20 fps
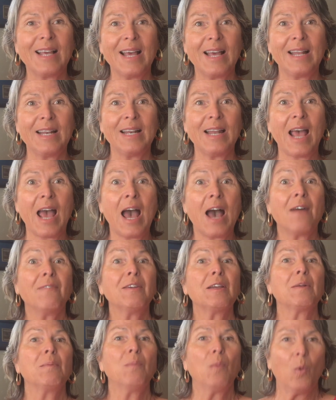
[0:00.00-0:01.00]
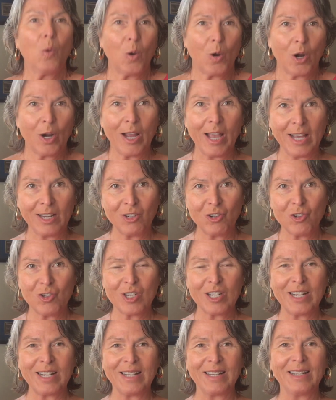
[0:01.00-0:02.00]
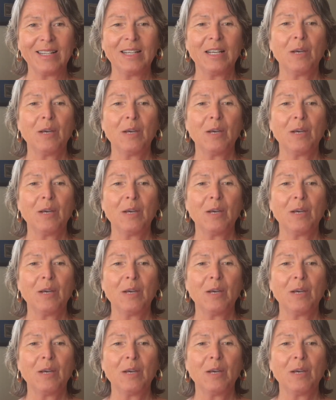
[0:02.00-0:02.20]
and having more energy,